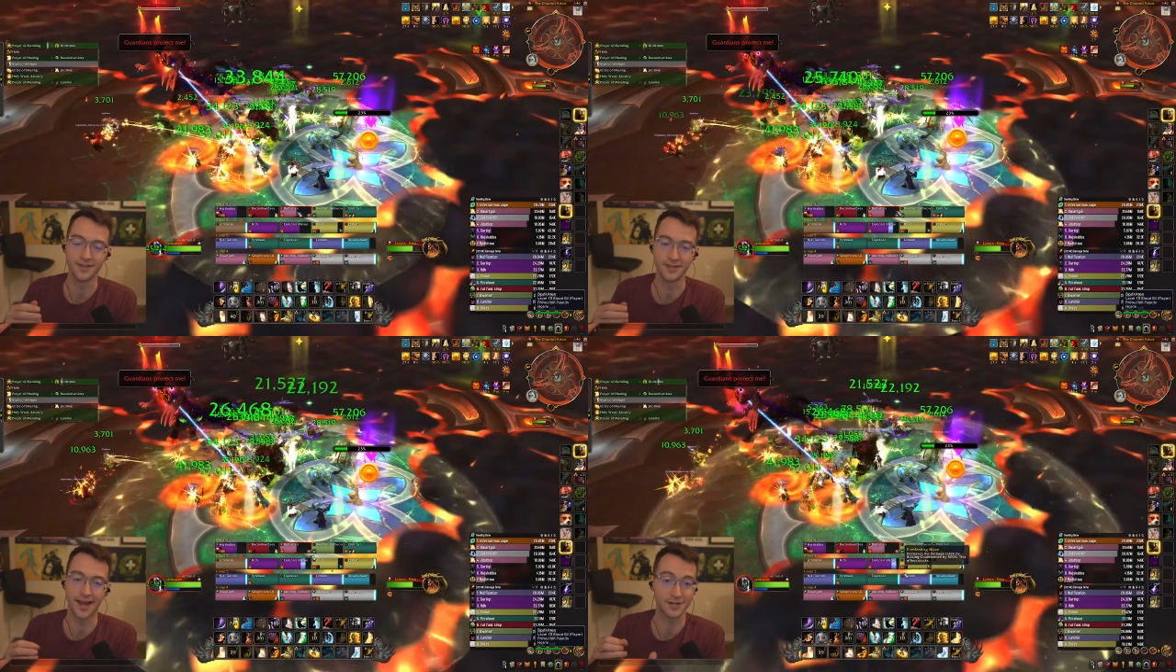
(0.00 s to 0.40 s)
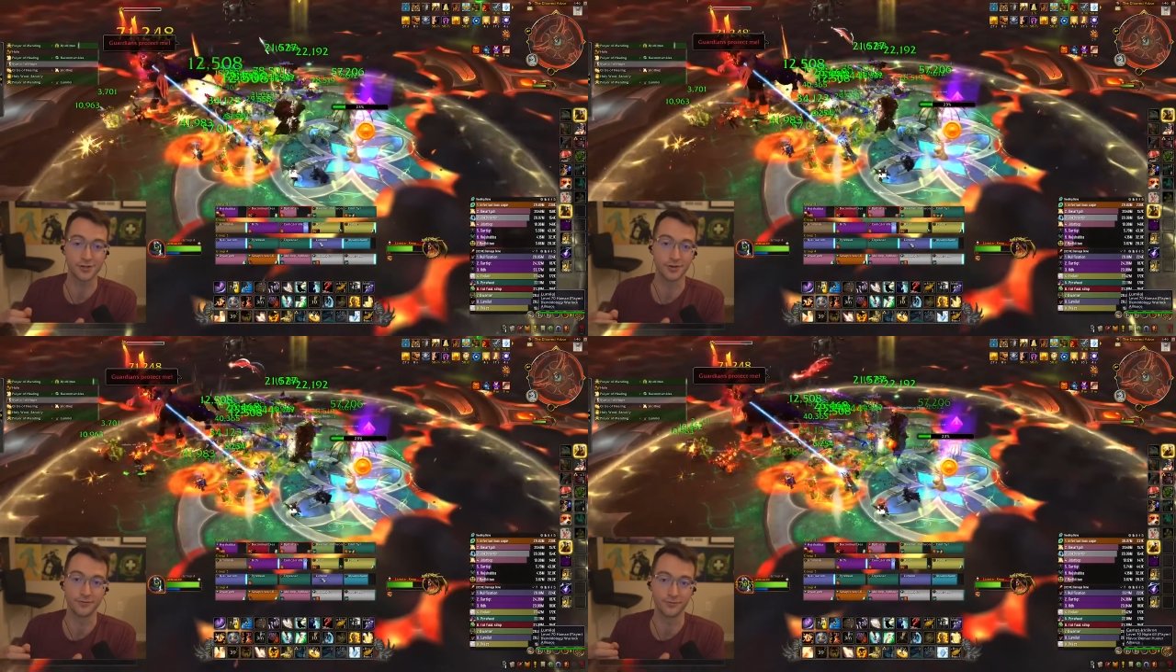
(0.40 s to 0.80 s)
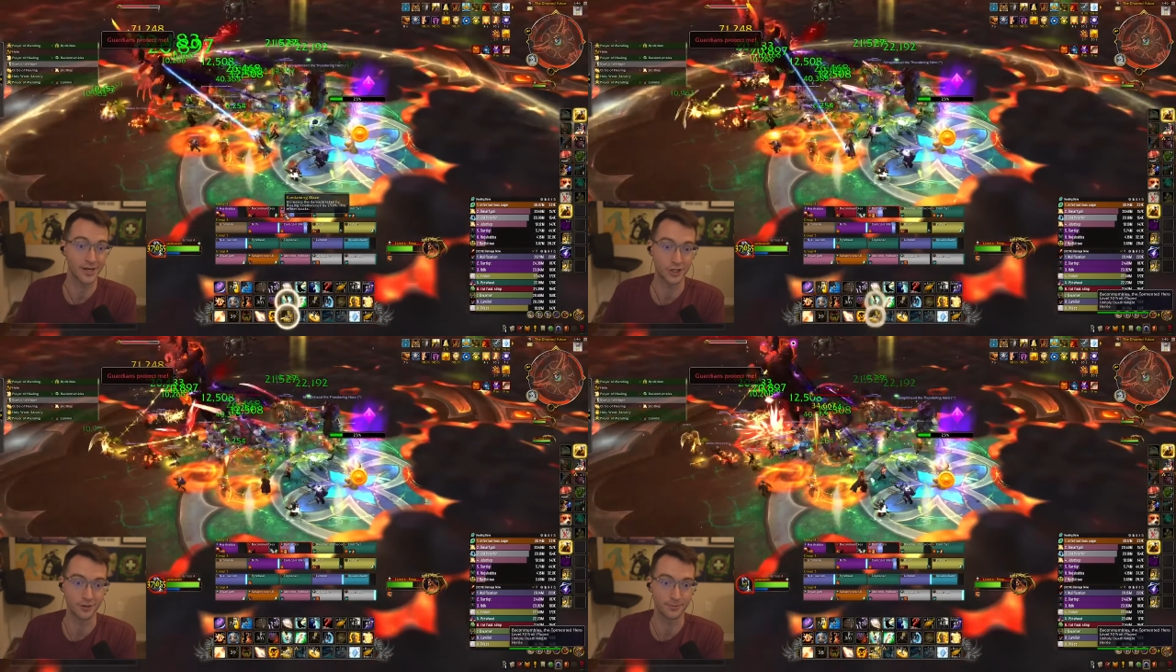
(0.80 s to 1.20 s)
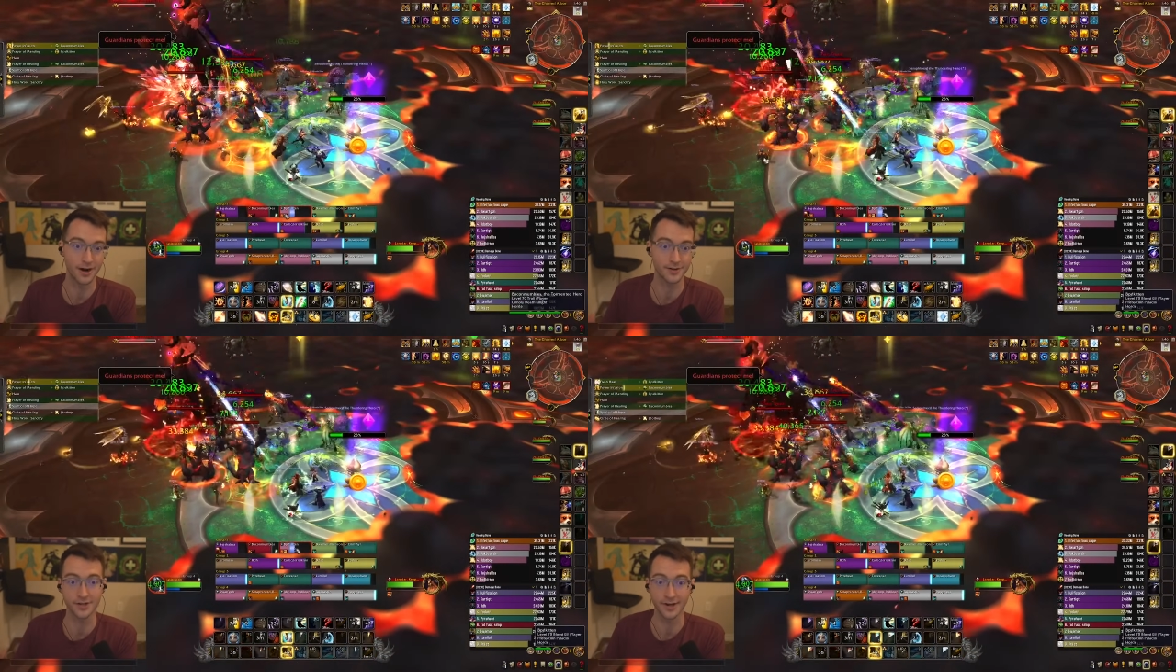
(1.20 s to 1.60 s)
the extra Flash Heal
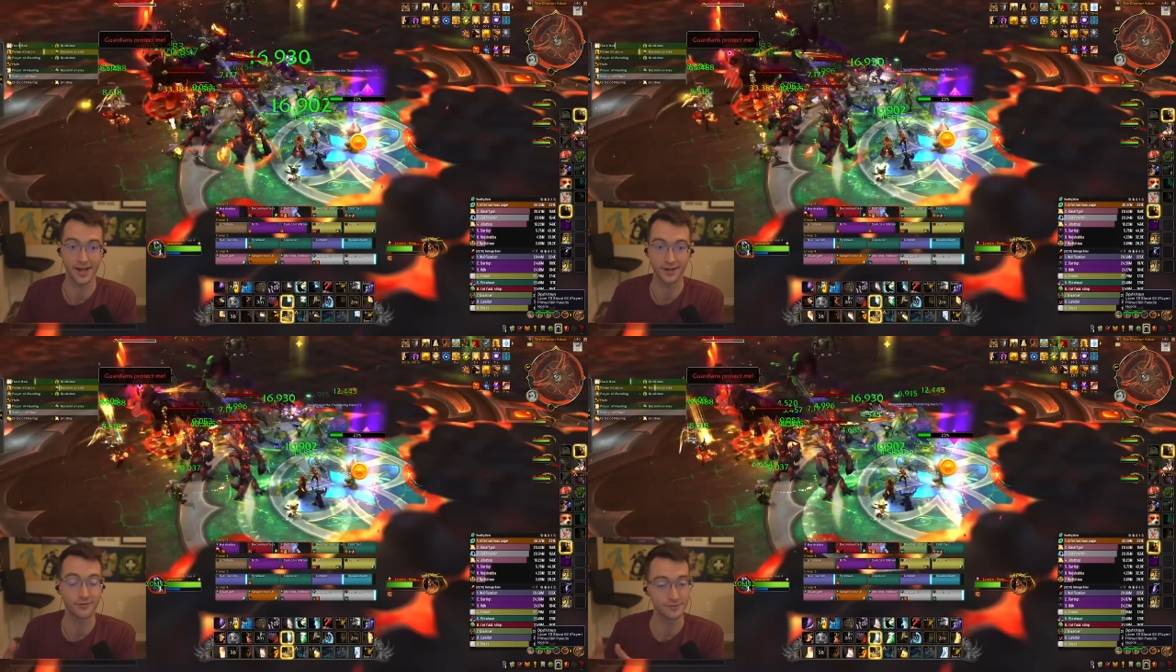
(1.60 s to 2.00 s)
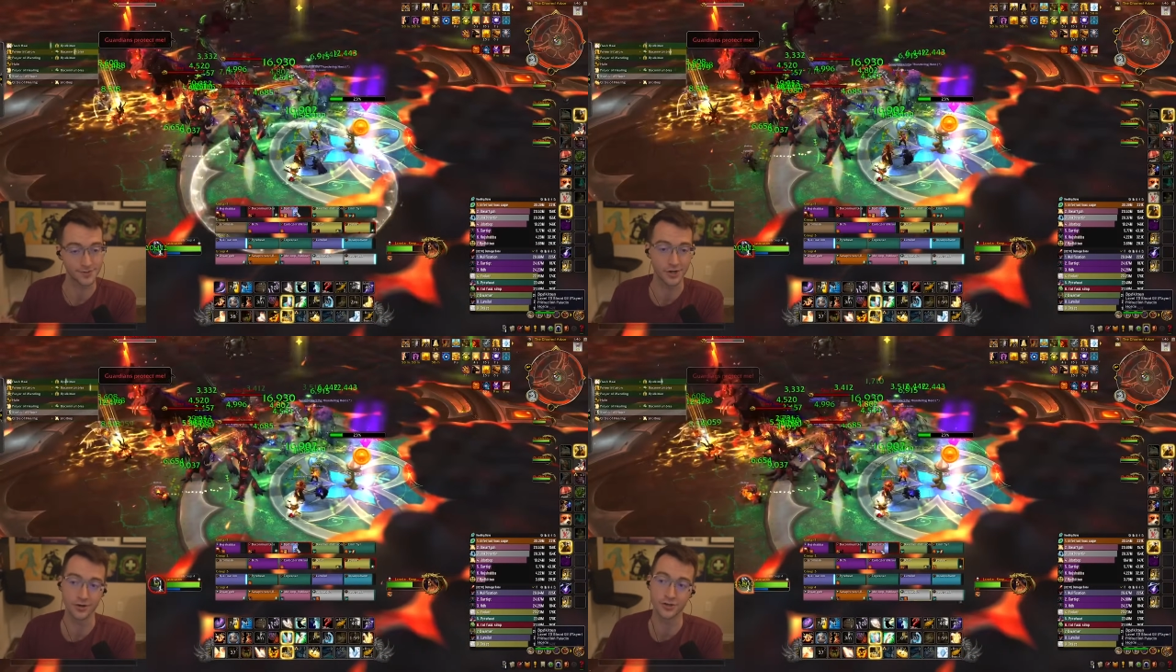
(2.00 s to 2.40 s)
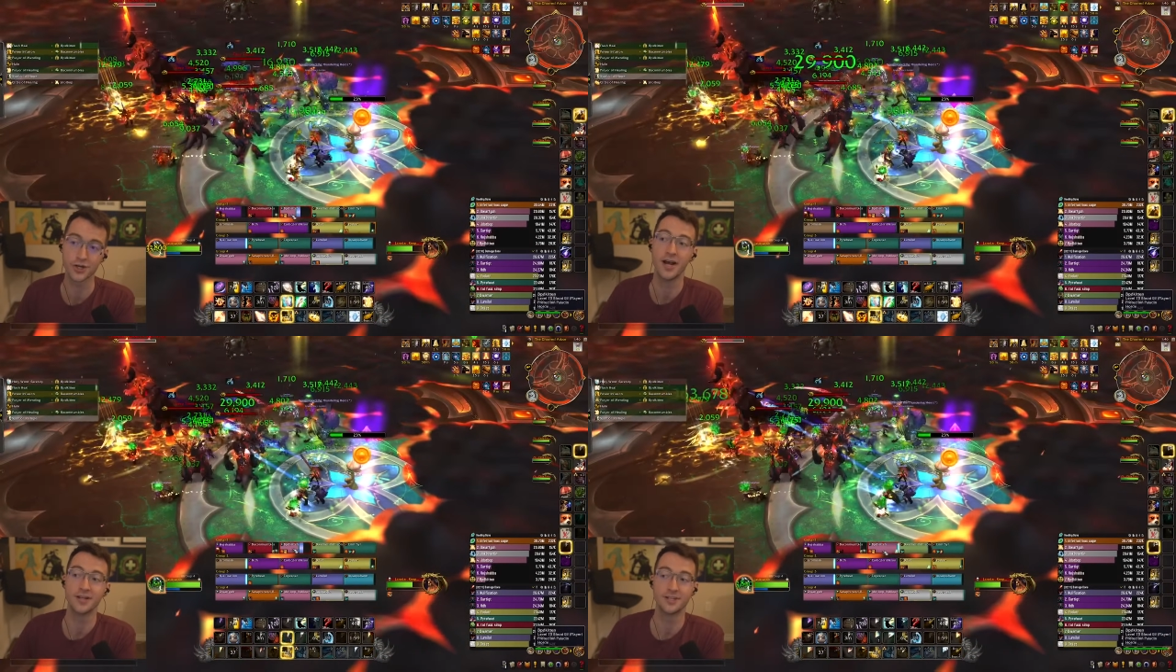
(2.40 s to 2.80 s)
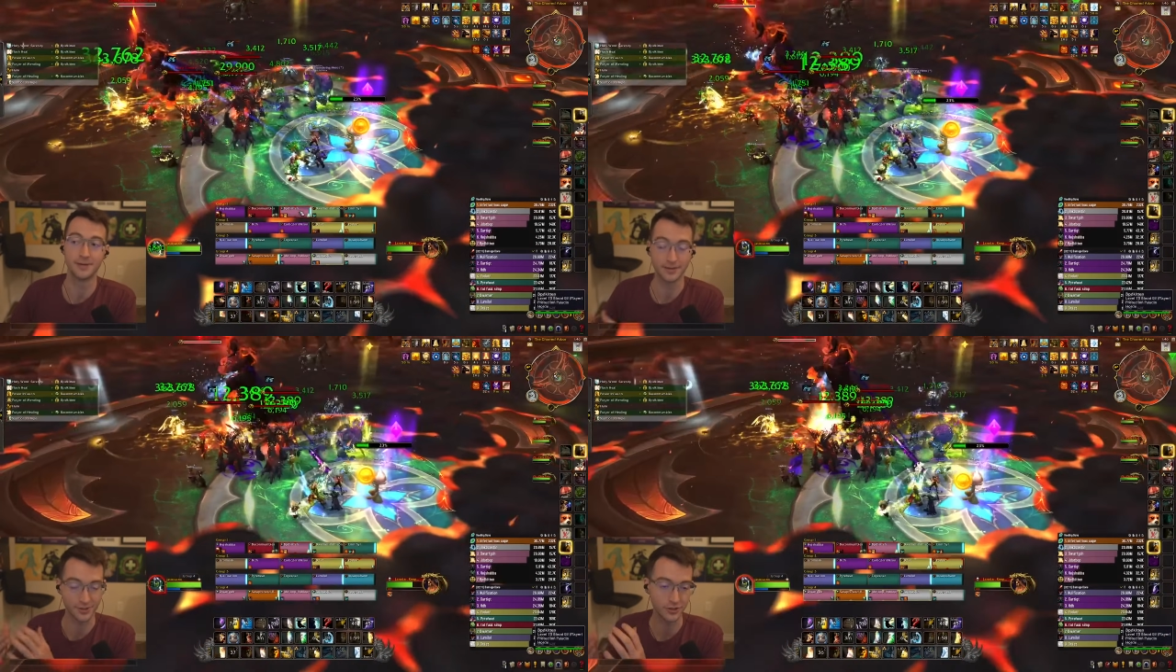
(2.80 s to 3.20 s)
procs on hand from Surge to
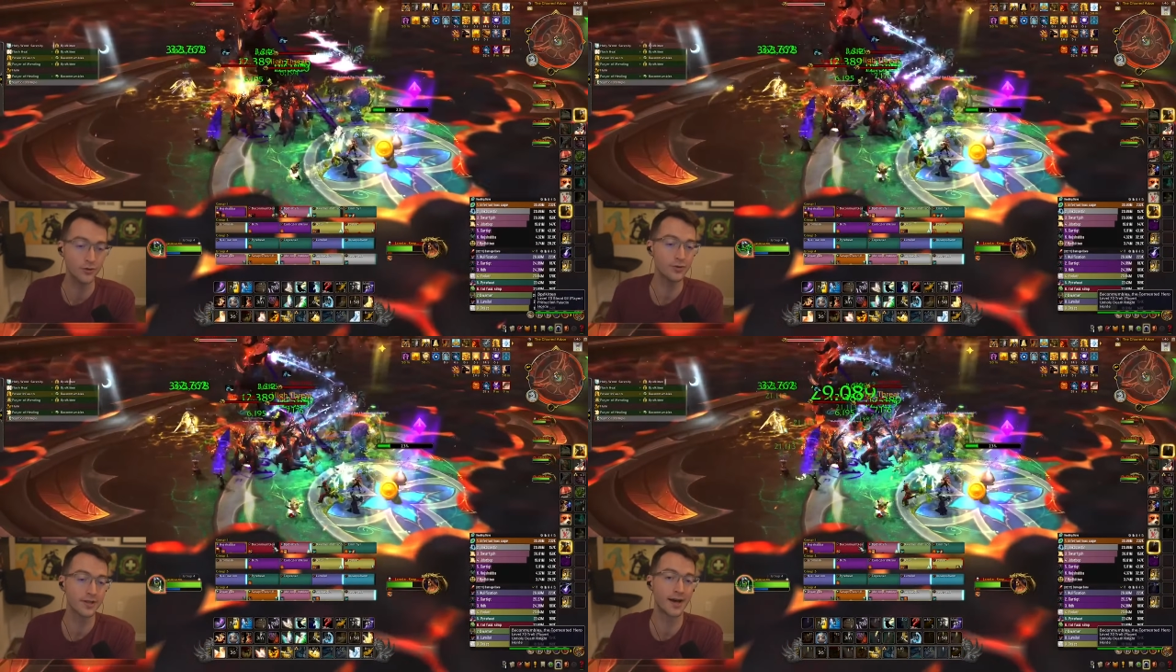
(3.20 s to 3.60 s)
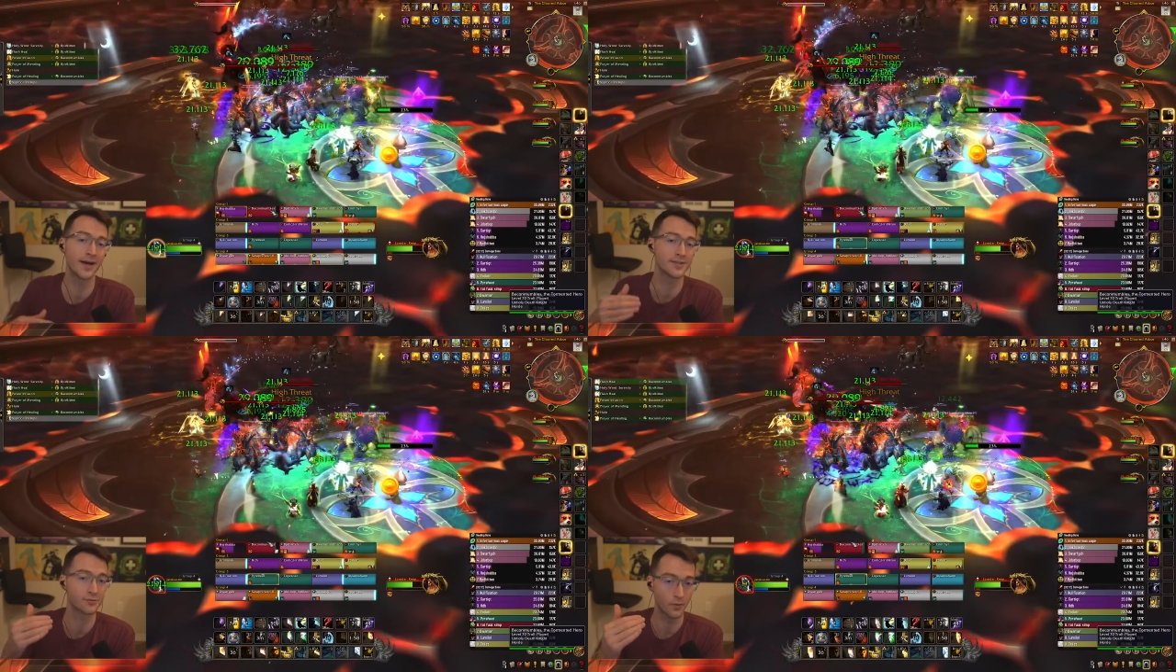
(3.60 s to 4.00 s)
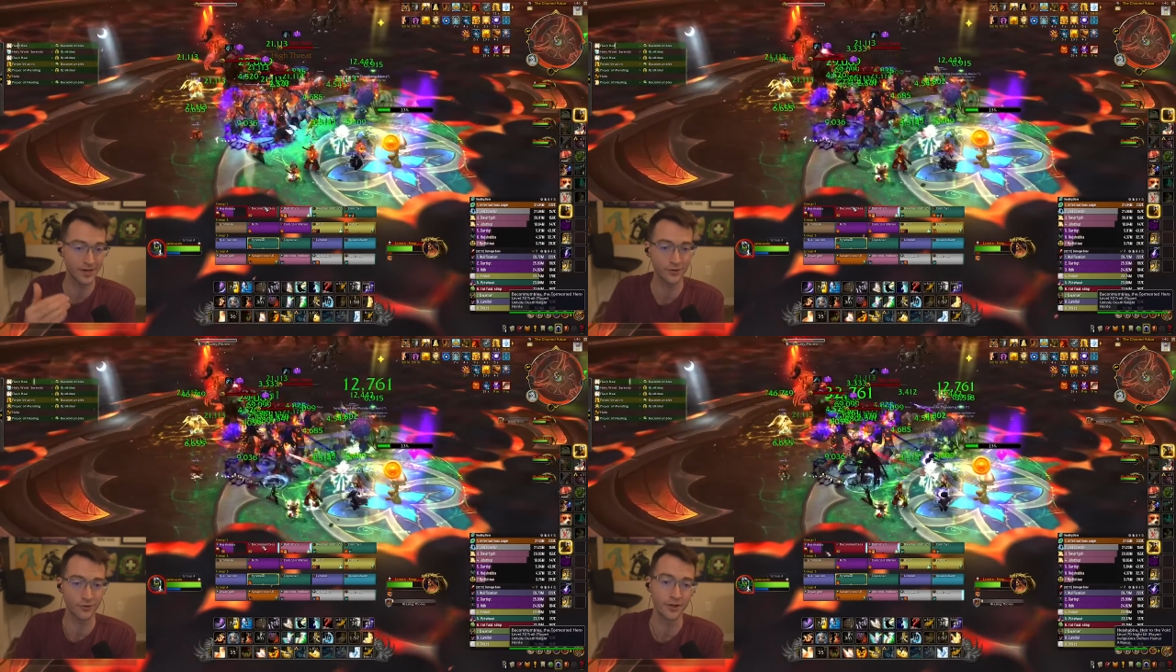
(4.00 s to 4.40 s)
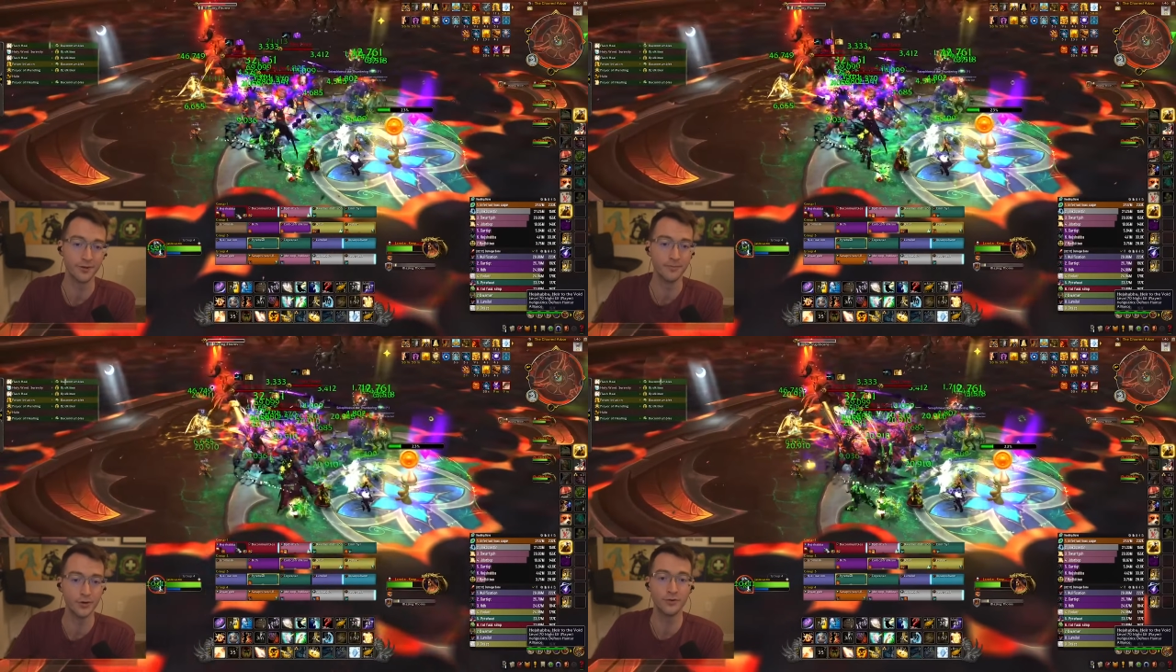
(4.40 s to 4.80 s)
be able to utilize when you're on
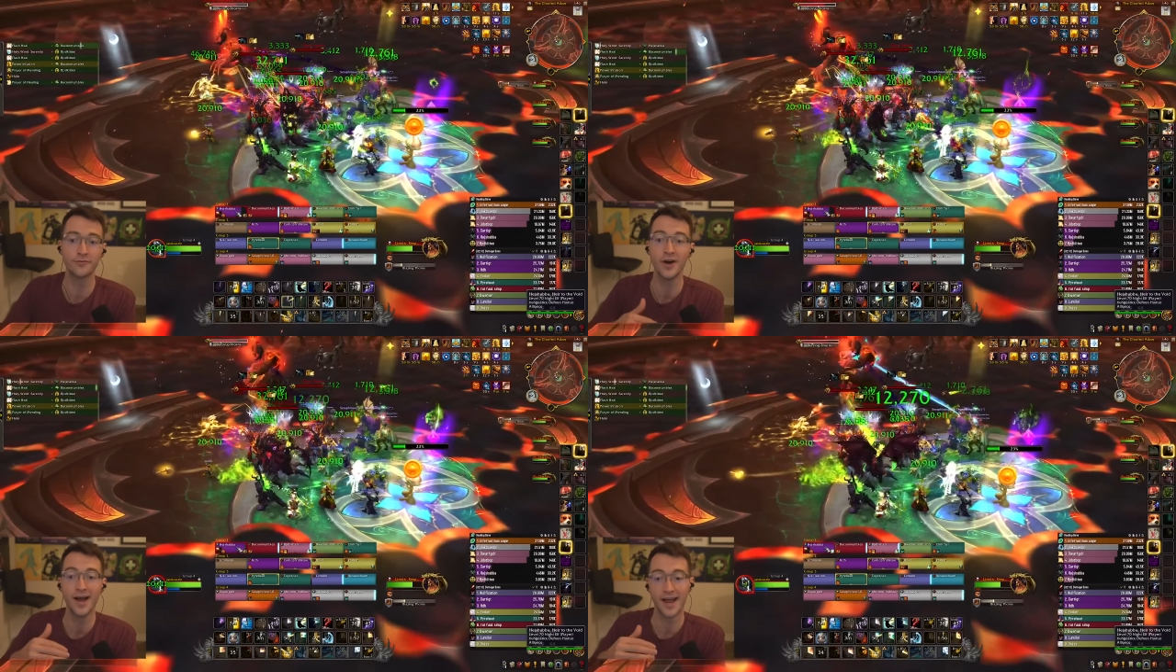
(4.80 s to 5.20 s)
the move,